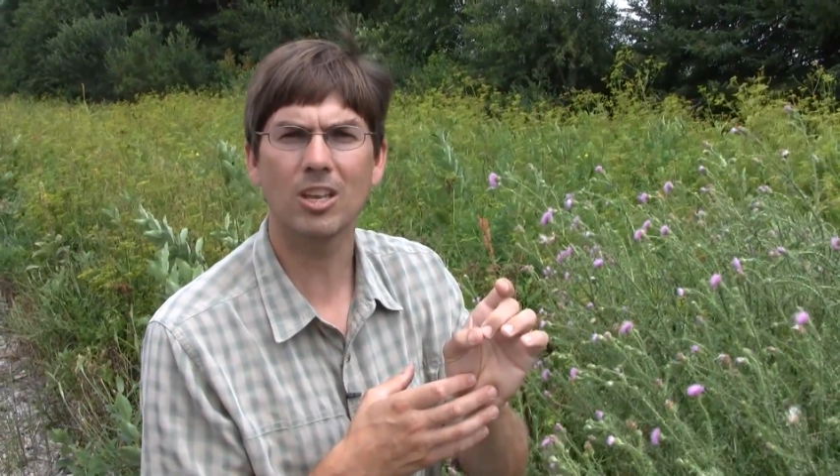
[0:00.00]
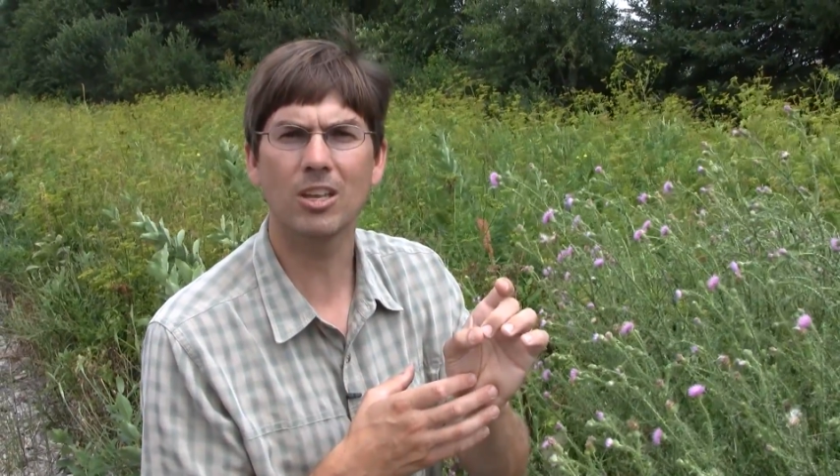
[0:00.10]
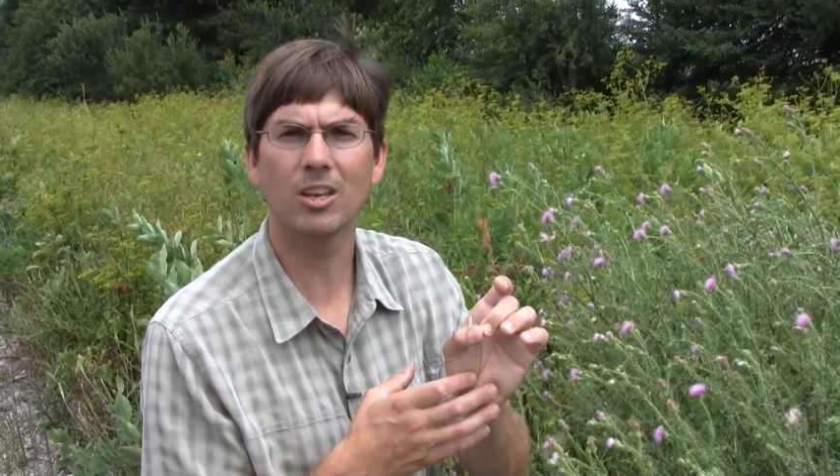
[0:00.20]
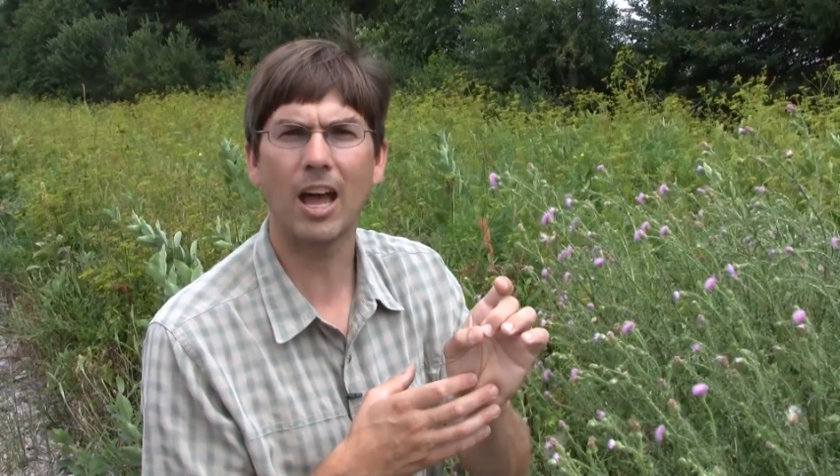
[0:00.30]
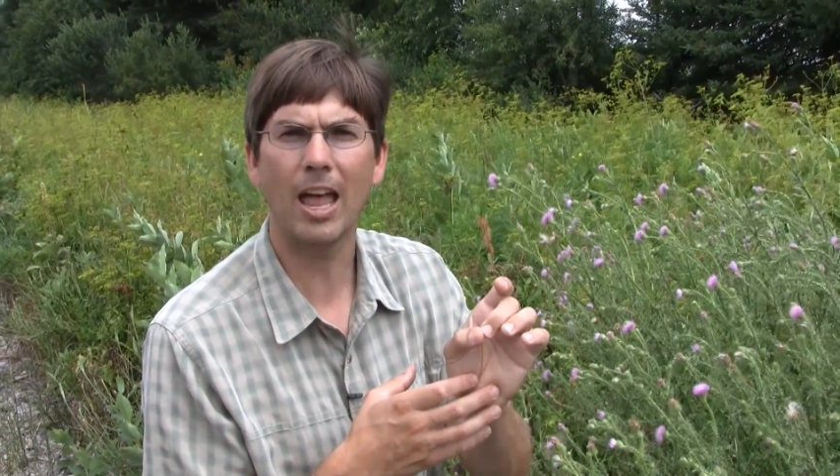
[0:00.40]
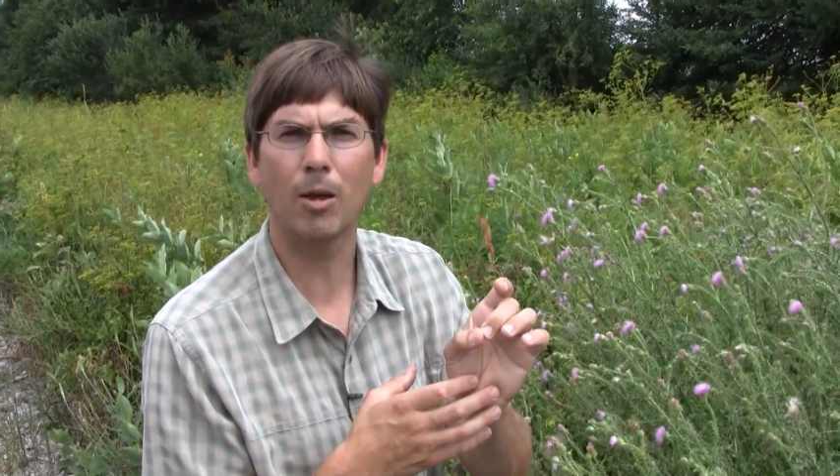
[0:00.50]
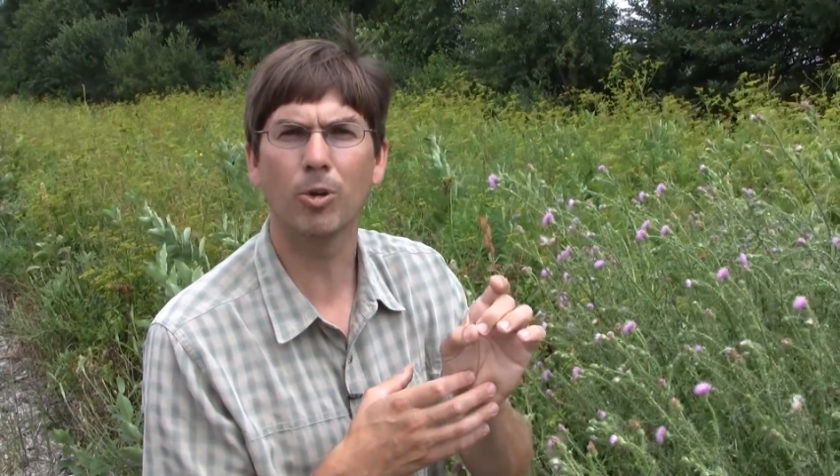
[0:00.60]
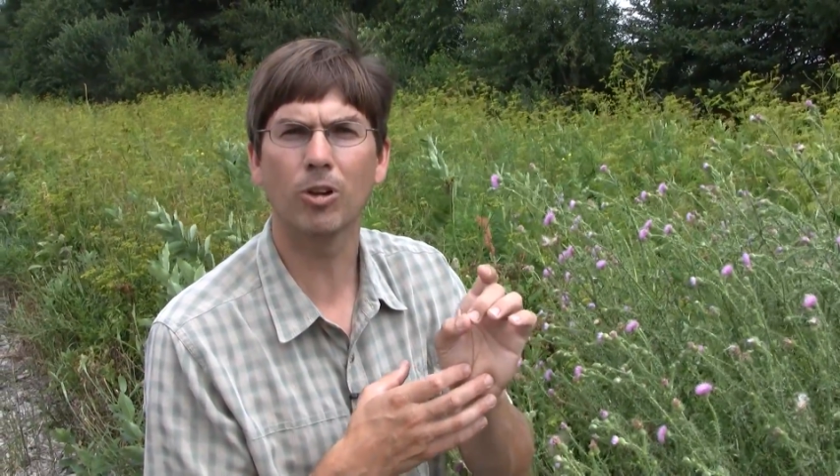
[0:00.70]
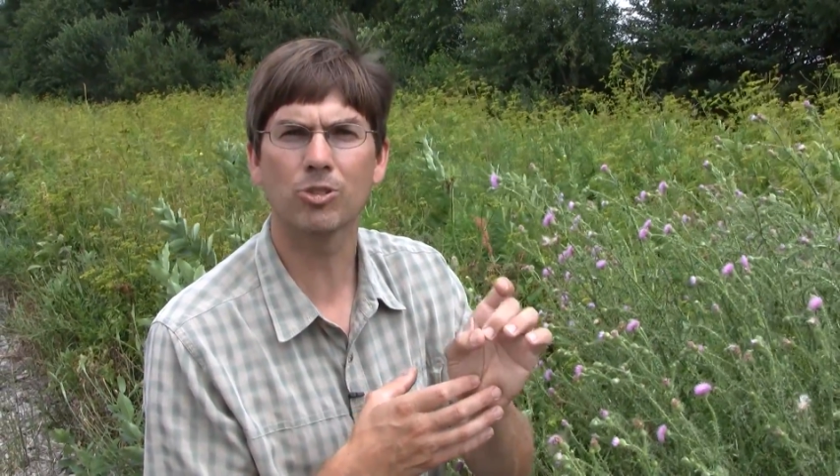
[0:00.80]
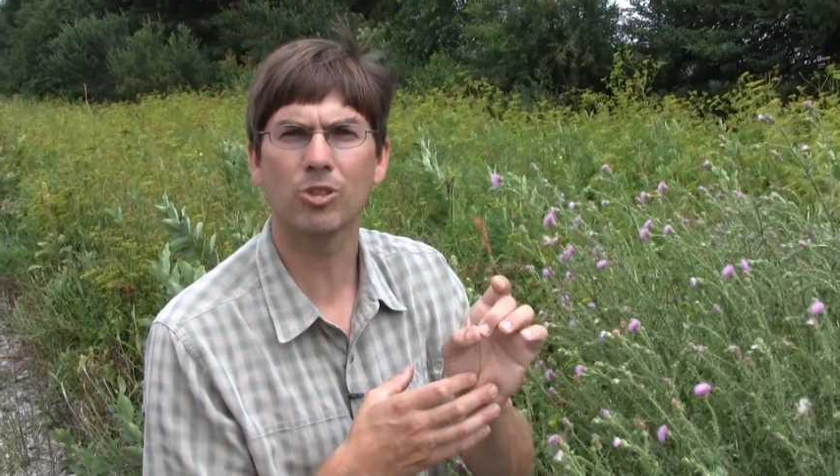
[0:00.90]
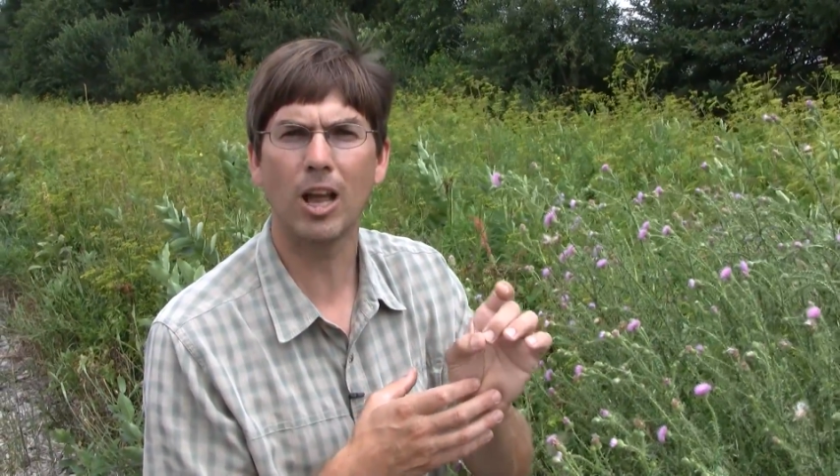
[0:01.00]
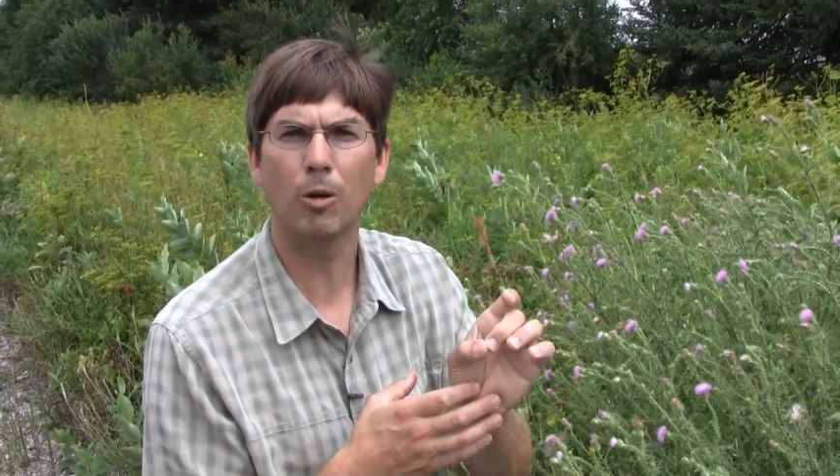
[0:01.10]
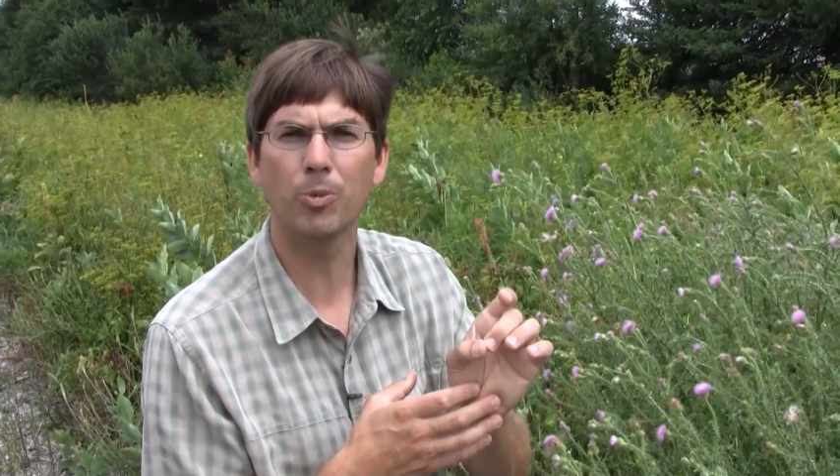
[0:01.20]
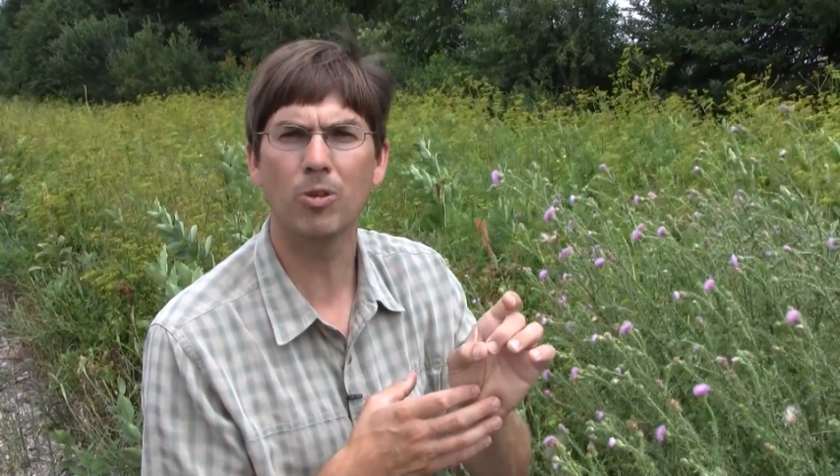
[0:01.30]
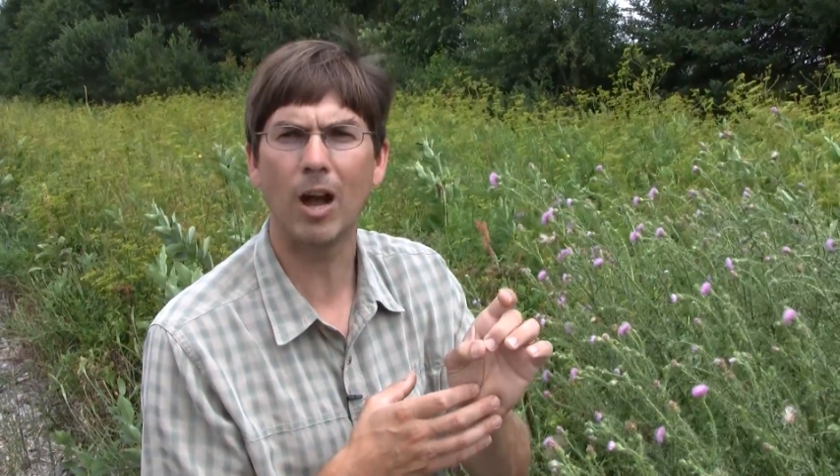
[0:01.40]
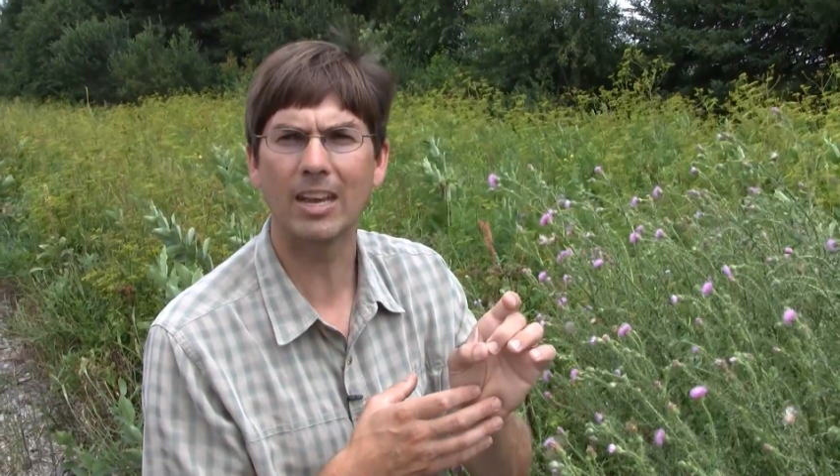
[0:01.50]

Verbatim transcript: in diameter should help you